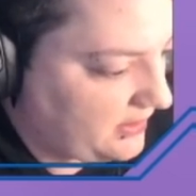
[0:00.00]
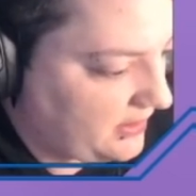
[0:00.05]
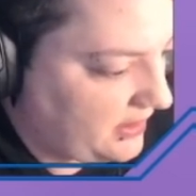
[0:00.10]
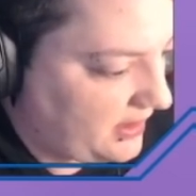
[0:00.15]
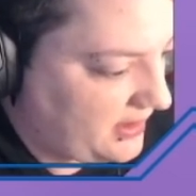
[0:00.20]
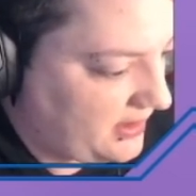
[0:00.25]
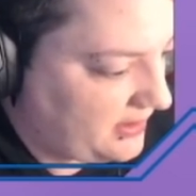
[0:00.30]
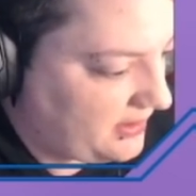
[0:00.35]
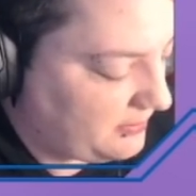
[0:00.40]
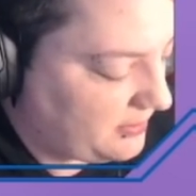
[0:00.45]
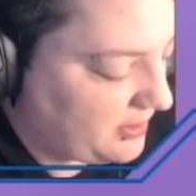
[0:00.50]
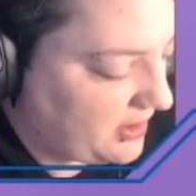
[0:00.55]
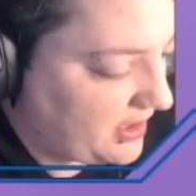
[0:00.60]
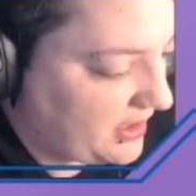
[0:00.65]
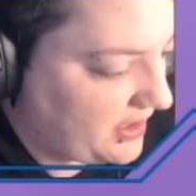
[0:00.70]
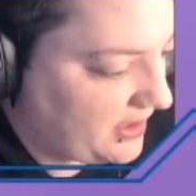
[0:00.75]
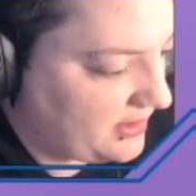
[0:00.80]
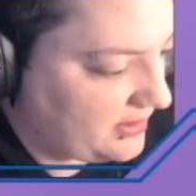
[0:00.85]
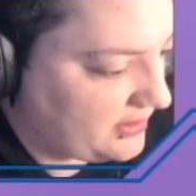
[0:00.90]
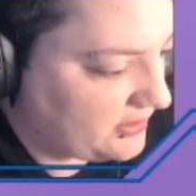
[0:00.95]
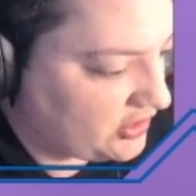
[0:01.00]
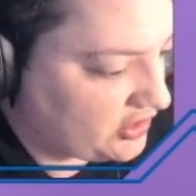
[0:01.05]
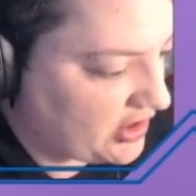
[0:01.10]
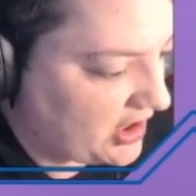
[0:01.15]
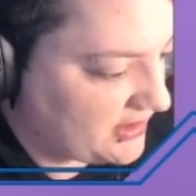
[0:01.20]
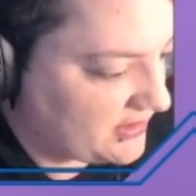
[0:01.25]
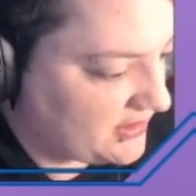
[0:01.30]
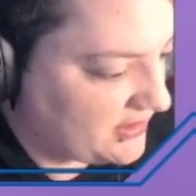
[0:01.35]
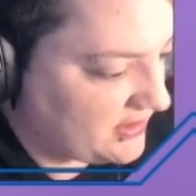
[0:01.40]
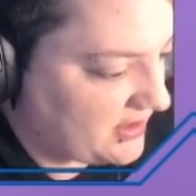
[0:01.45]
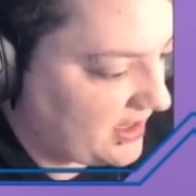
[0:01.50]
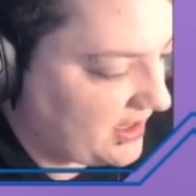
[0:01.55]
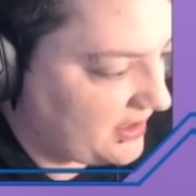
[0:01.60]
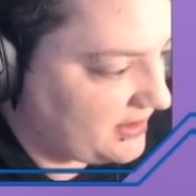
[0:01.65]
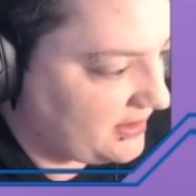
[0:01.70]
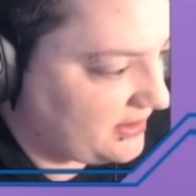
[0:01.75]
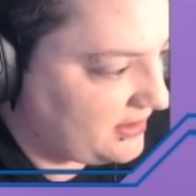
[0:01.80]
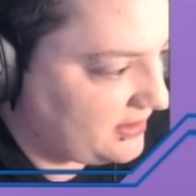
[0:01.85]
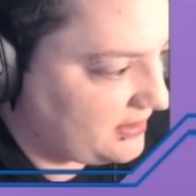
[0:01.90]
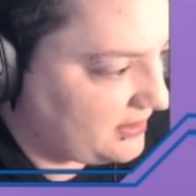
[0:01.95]
And I'm glad I extracted
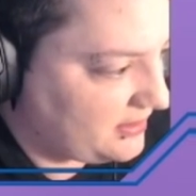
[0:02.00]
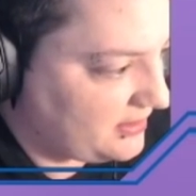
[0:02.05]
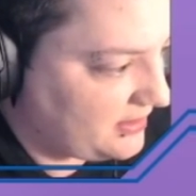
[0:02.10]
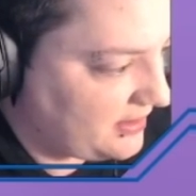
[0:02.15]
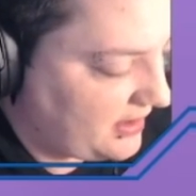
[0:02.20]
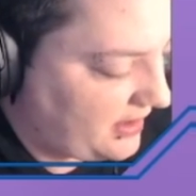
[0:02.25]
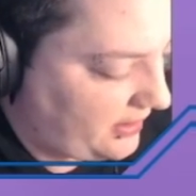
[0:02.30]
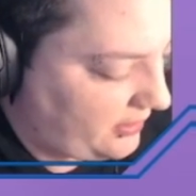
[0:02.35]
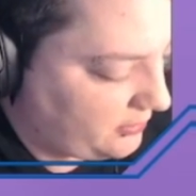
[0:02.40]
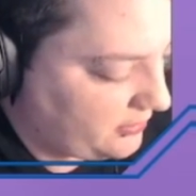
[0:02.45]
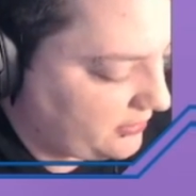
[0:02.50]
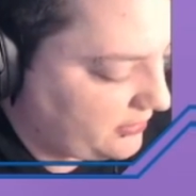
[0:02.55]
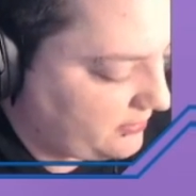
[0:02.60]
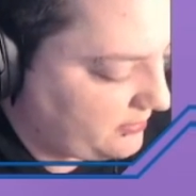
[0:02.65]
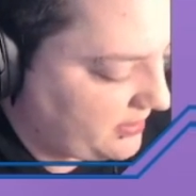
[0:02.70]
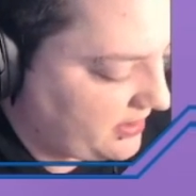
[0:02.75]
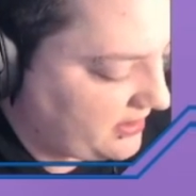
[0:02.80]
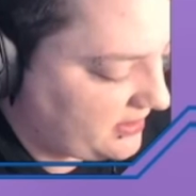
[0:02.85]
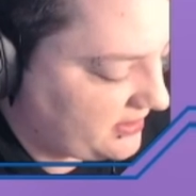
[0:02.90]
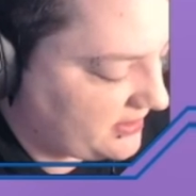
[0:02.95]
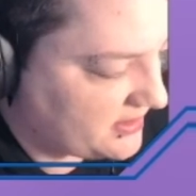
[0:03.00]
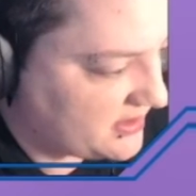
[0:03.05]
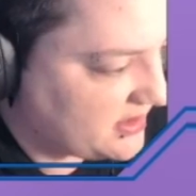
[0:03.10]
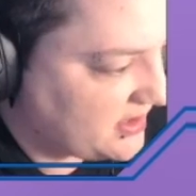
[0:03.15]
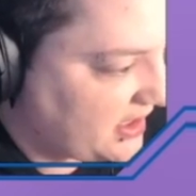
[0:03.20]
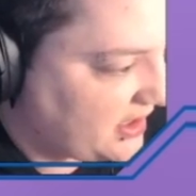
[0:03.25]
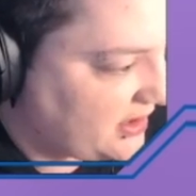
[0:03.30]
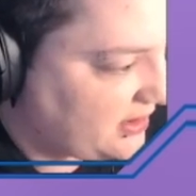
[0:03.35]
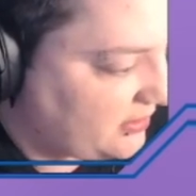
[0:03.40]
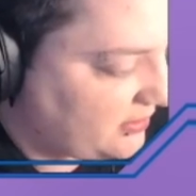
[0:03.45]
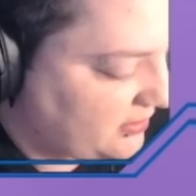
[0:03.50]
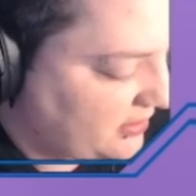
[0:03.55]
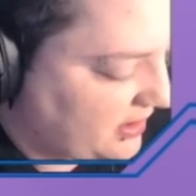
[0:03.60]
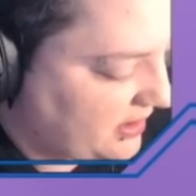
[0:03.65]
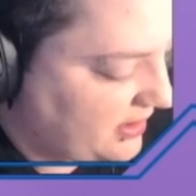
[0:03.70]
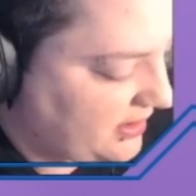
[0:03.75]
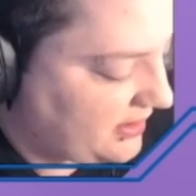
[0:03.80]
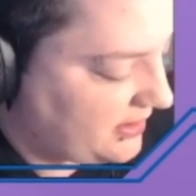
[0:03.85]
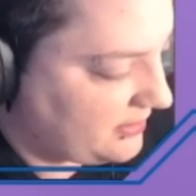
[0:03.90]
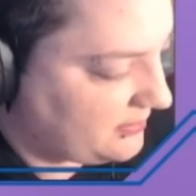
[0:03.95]
that out because
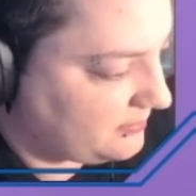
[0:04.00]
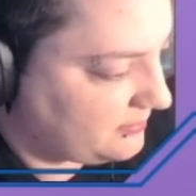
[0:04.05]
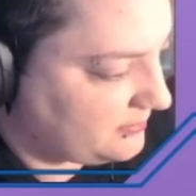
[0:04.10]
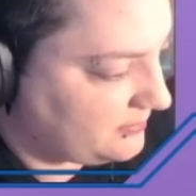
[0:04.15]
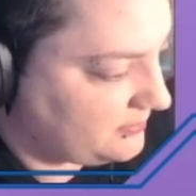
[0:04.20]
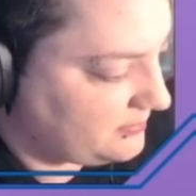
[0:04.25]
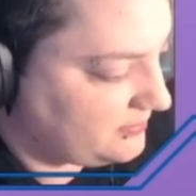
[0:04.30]
now